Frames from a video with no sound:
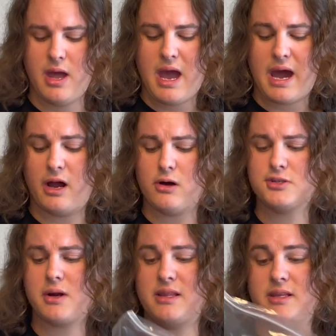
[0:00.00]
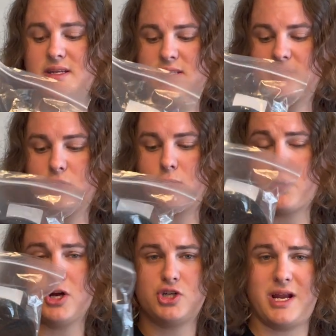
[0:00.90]
And I also got this little
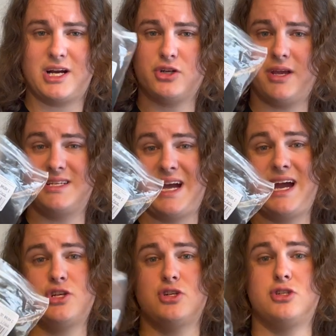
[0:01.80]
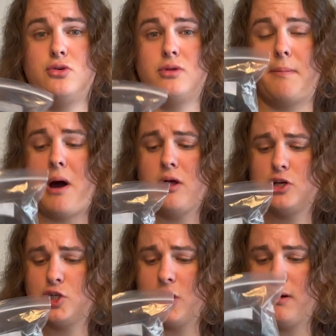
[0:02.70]
brush. It actually attaches to the
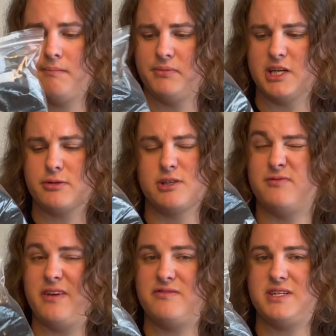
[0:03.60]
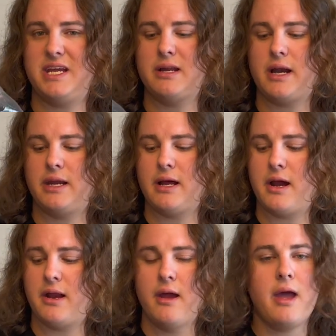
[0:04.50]
polisher. This was
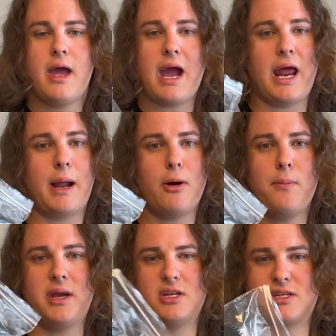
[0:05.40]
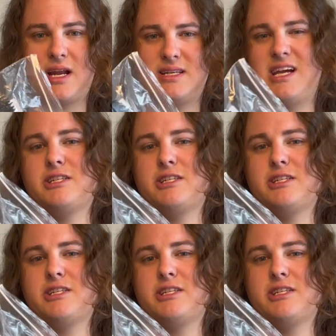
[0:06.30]
$15.99, and I'm hoping it just kind of takes